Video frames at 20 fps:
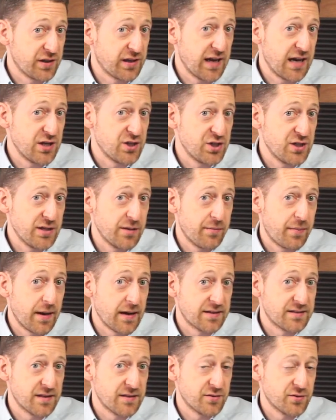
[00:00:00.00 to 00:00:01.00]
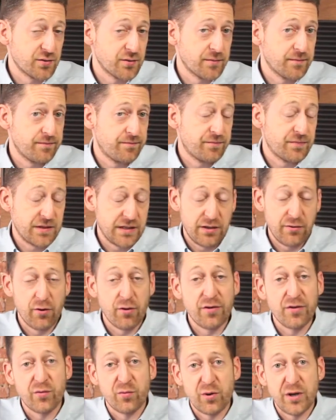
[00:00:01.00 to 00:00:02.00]
KG impact sensor? Here
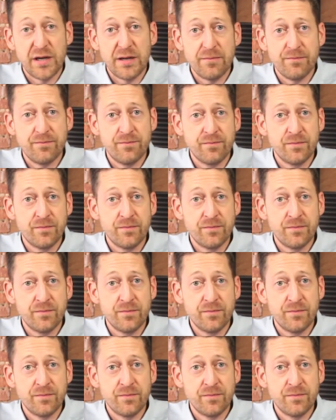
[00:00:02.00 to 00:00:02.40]
are three.